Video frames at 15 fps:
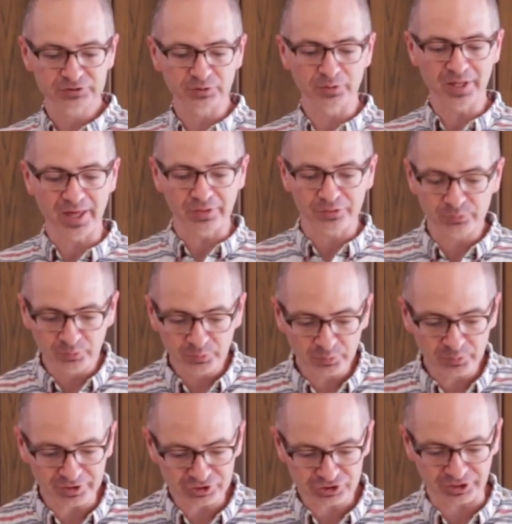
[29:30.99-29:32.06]
so that
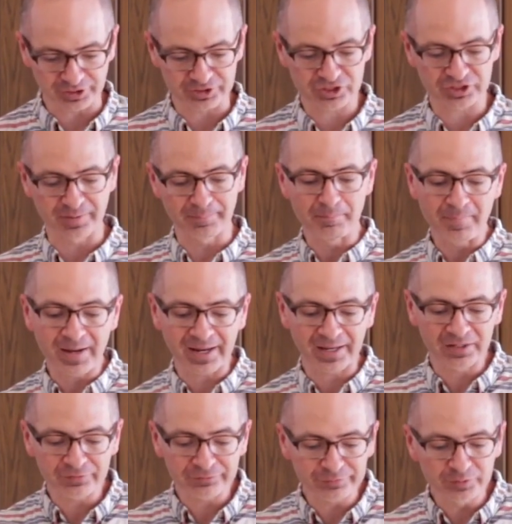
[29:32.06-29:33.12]
through the church, the
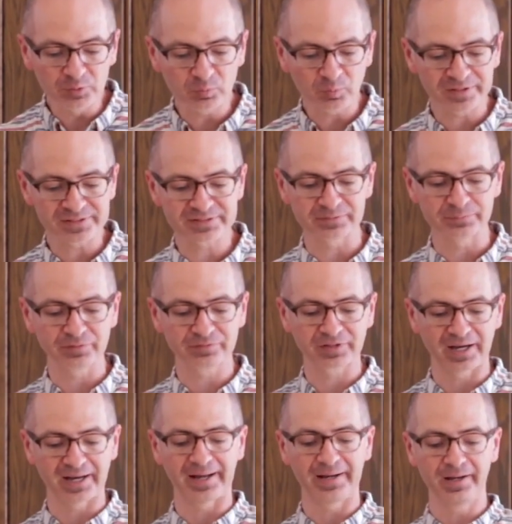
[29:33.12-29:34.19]
manifold wisdom
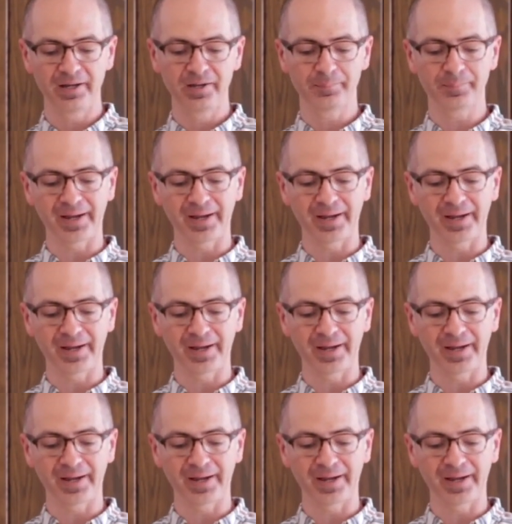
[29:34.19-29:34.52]
of God